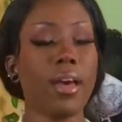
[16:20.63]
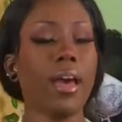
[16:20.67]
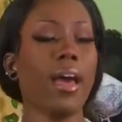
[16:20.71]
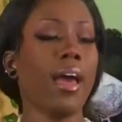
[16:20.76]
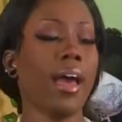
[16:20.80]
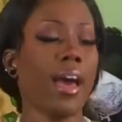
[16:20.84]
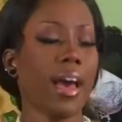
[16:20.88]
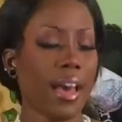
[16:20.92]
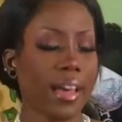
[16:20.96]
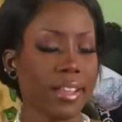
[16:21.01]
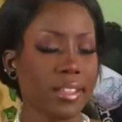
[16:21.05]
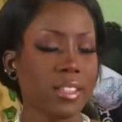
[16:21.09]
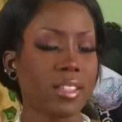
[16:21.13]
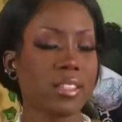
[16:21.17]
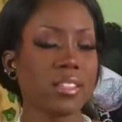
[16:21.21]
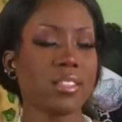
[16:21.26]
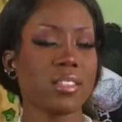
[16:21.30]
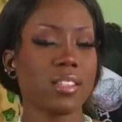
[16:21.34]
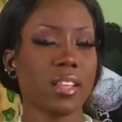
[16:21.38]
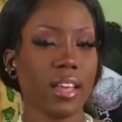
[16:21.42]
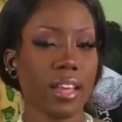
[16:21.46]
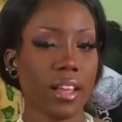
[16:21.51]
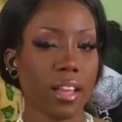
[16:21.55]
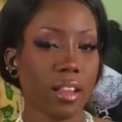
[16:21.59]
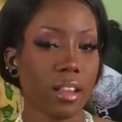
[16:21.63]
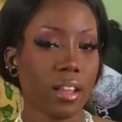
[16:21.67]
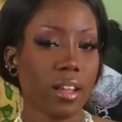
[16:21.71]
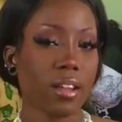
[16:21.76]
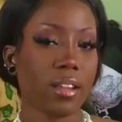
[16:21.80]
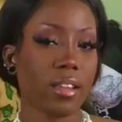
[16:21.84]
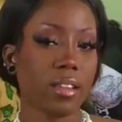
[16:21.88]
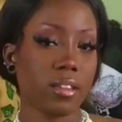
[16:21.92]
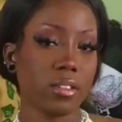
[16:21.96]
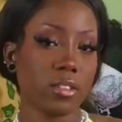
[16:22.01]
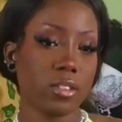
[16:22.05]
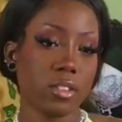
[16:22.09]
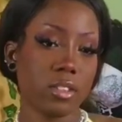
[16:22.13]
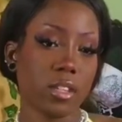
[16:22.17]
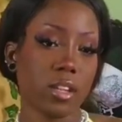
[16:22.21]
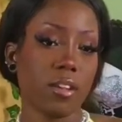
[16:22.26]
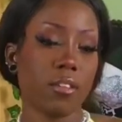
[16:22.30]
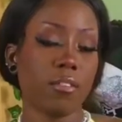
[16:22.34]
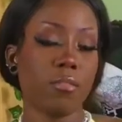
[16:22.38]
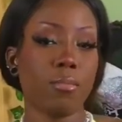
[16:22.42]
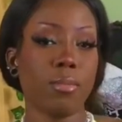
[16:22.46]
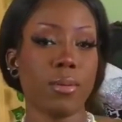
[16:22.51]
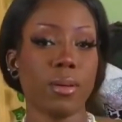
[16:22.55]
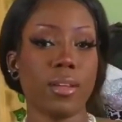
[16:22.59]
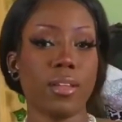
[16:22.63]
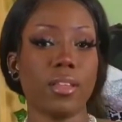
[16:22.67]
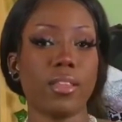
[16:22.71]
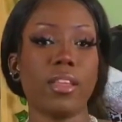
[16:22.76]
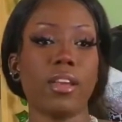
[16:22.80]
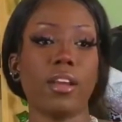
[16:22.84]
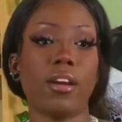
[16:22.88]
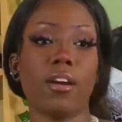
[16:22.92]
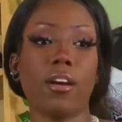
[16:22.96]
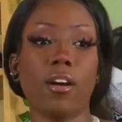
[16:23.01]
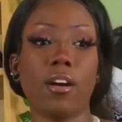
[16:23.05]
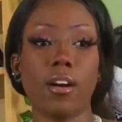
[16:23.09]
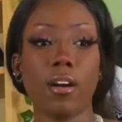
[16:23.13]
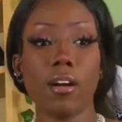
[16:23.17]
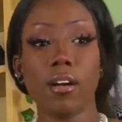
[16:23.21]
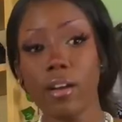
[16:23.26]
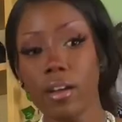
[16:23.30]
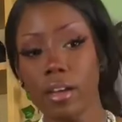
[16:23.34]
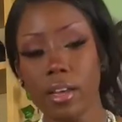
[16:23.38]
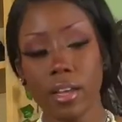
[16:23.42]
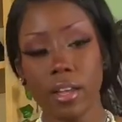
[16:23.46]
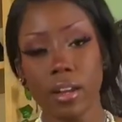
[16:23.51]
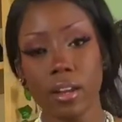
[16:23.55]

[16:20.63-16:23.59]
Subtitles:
I tend to like a lot of their stuff, but they are, again,